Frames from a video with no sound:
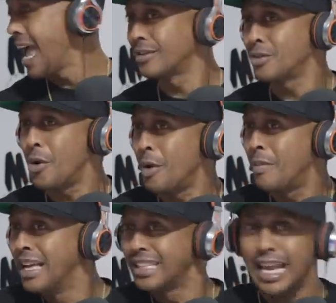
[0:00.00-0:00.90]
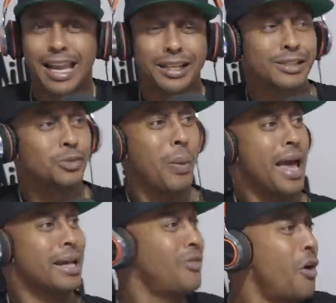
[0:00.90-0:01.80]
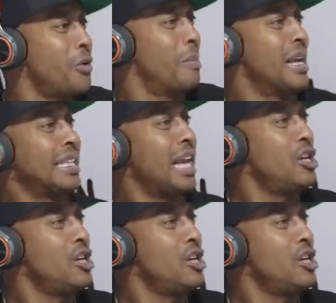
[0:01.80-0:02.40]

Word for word: ass on them. They like the craft on them. They